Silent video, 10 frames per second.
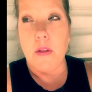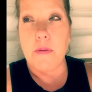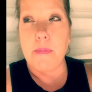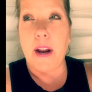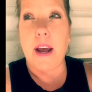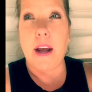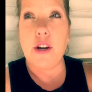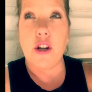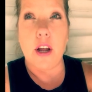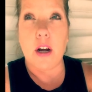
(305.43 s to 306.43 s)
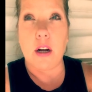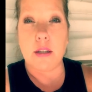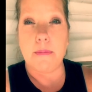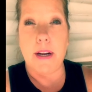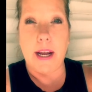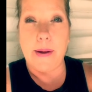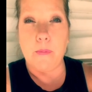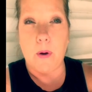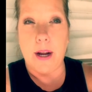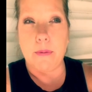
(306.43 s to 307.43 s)
medication that caused me to
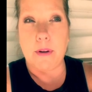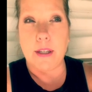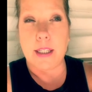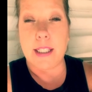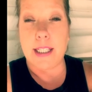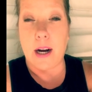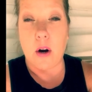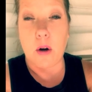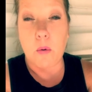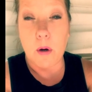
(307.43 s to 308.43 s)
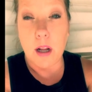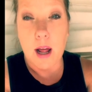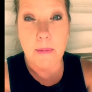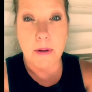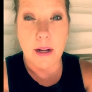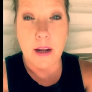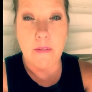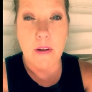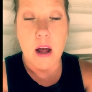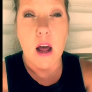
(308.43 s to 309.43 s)
gain weight was Seroquel, I believe.